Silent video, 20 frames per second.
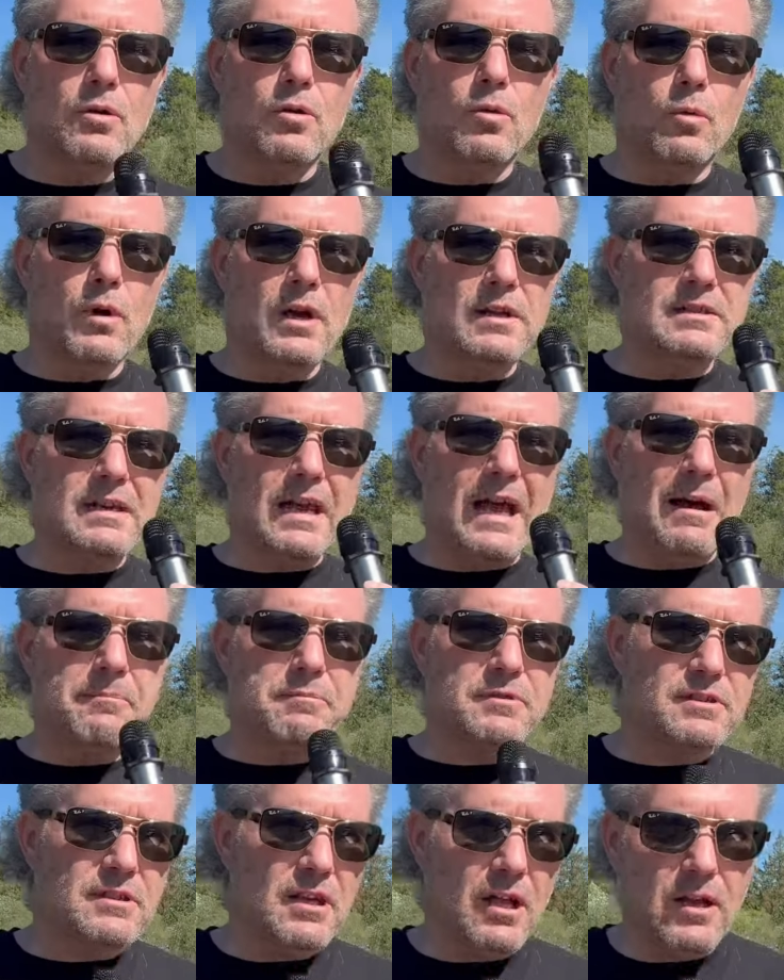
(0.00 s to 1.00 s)
Which
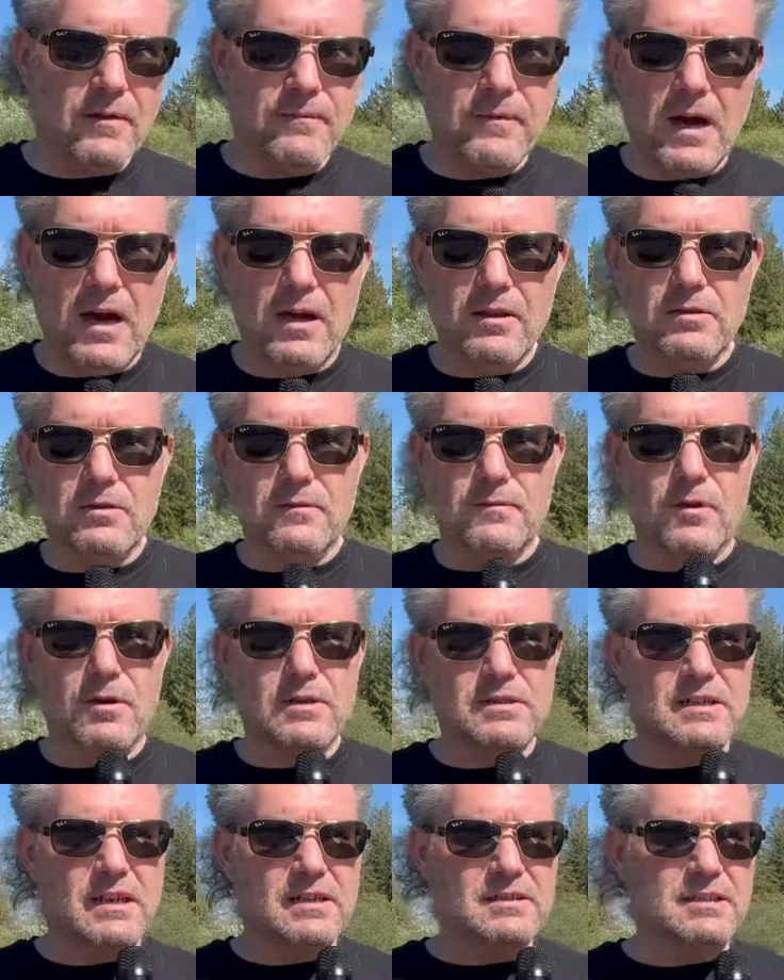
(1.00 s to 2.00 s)
apostolic father in the
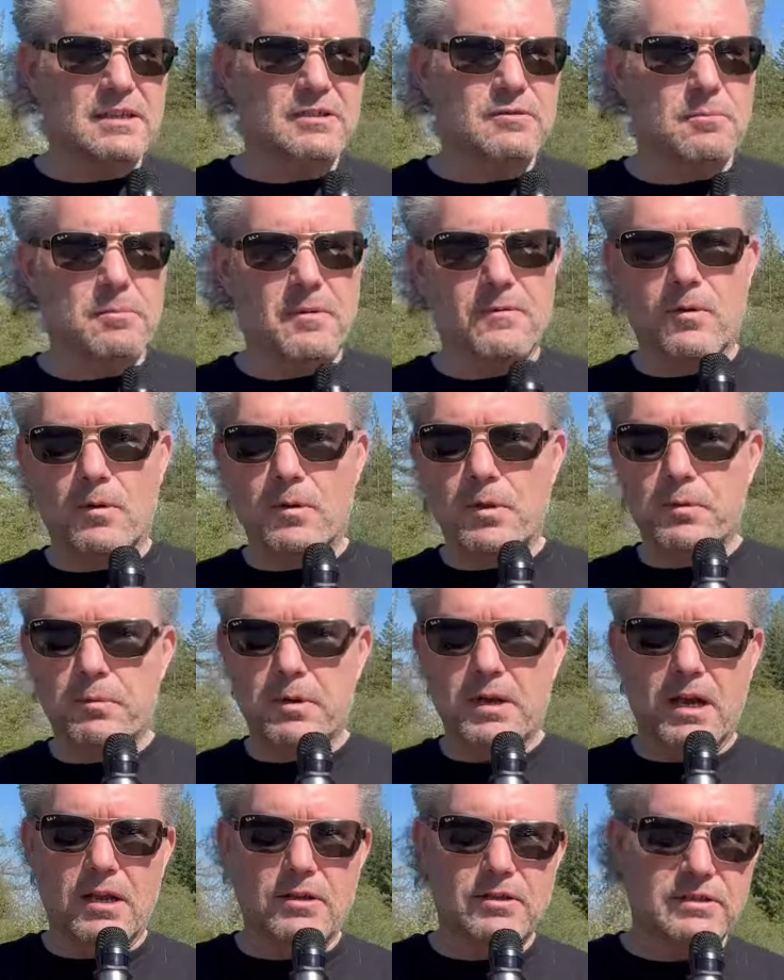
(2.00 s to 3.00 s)
first, second century, before the
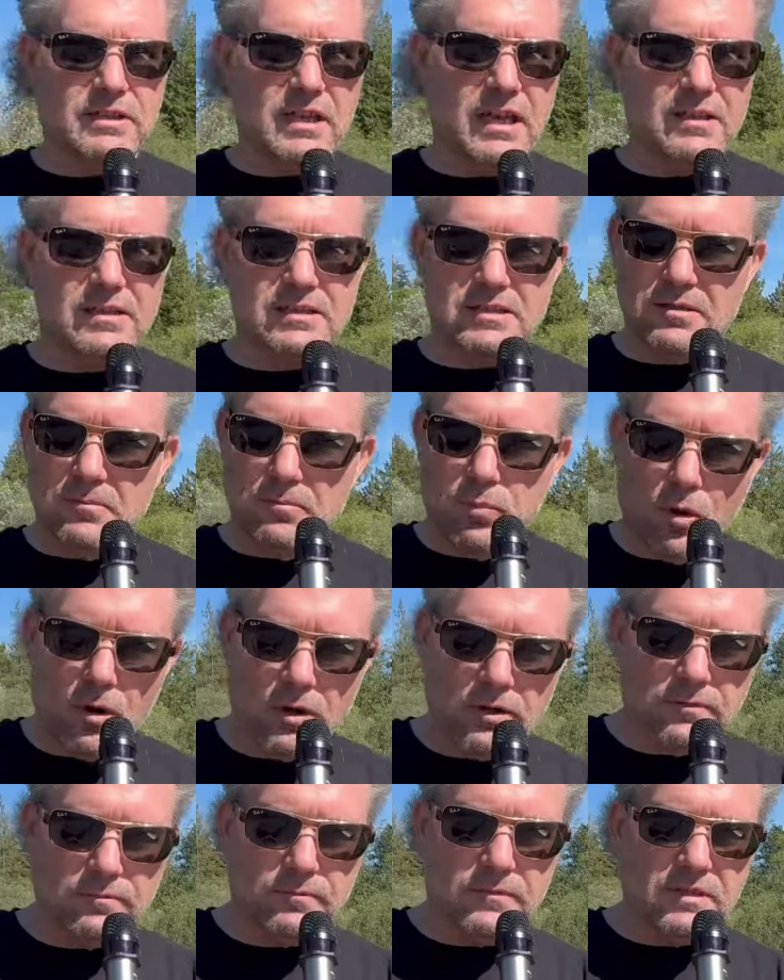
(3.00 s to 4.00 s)
300s? Again, this is
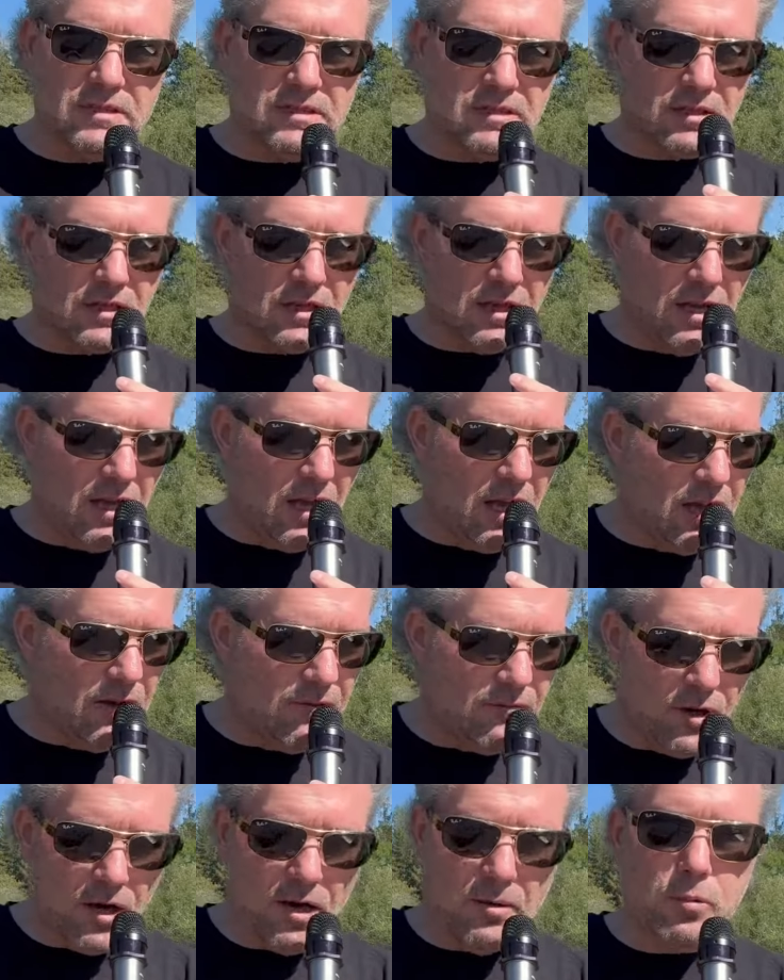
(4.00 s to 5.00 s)
important. This is
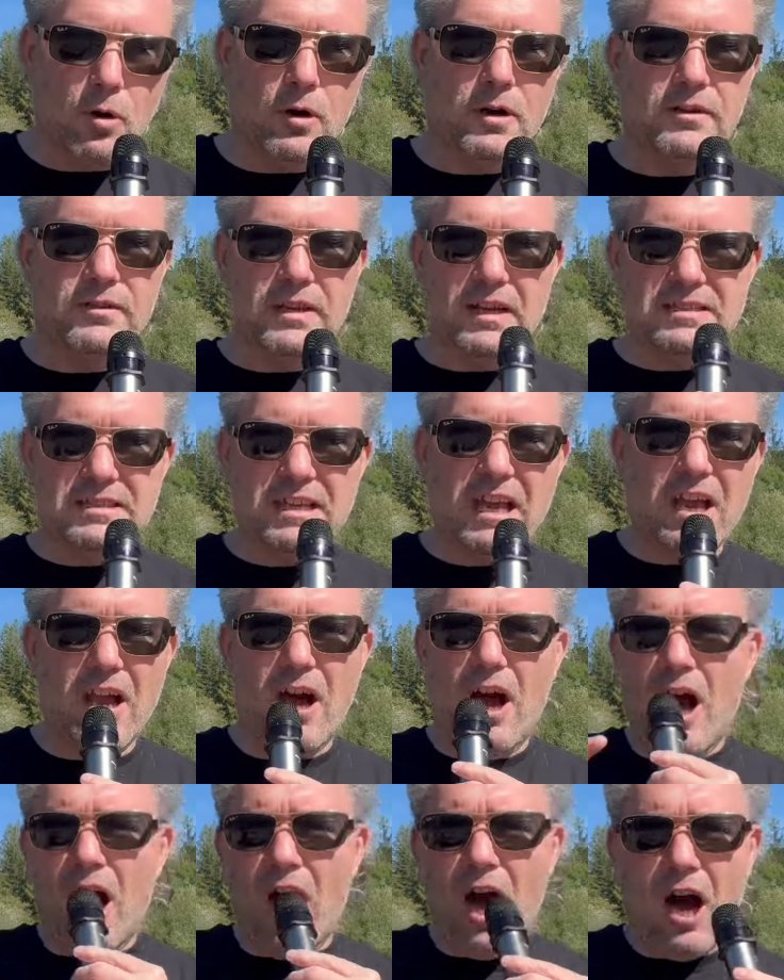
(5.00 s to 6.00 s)
very important. They say
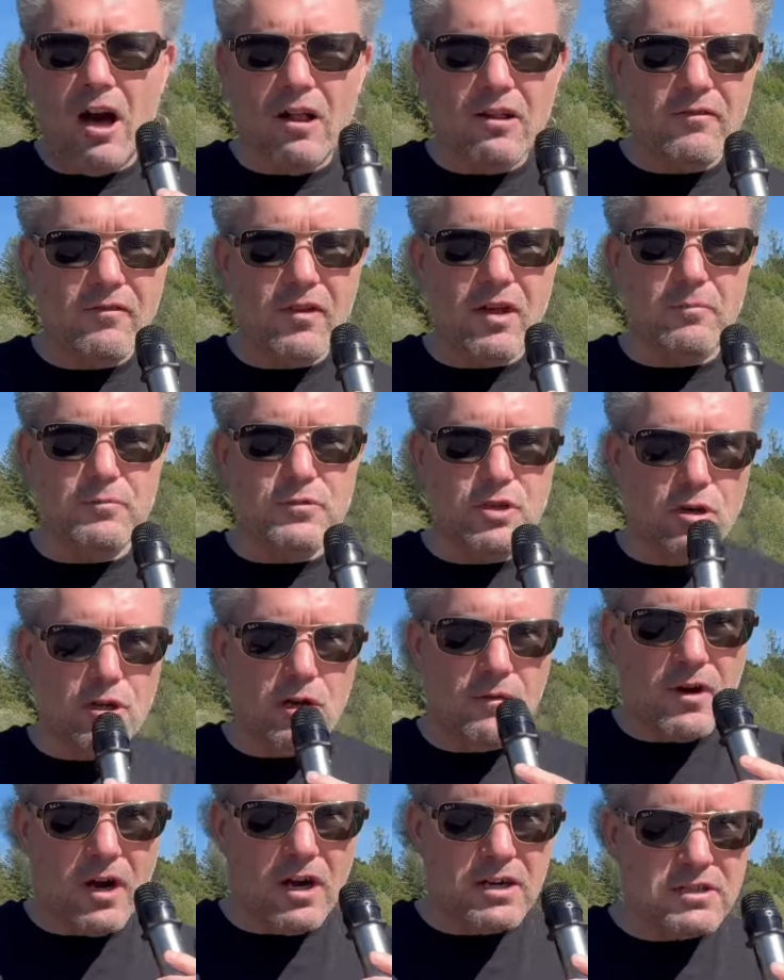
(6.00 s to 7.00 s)
all of them,
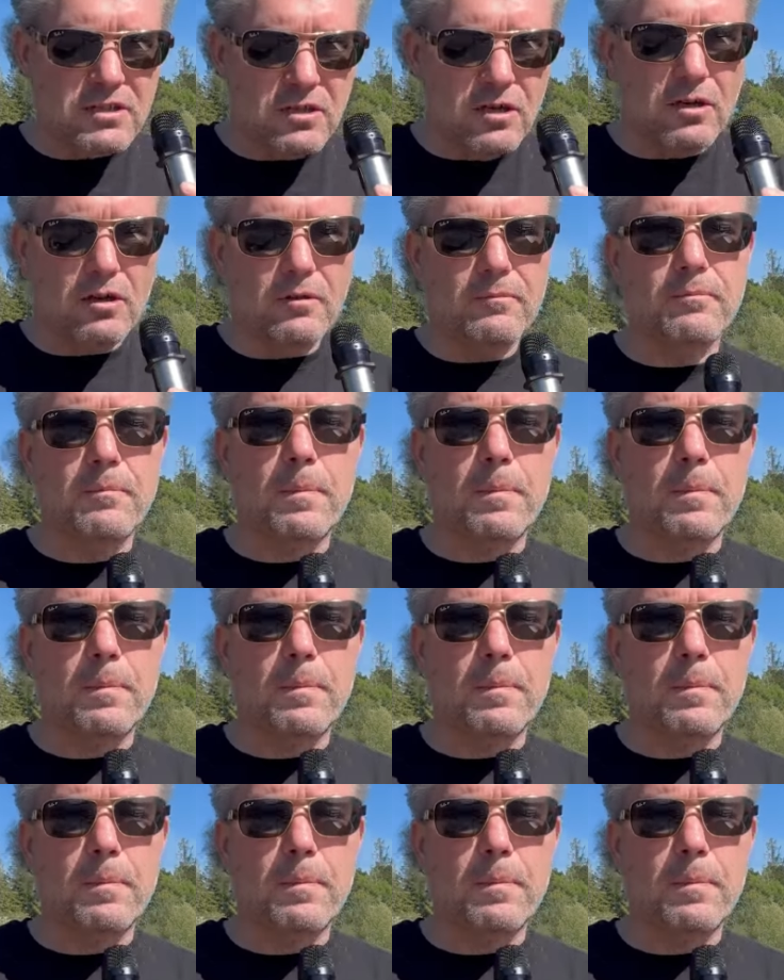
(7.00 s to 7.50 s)
universal,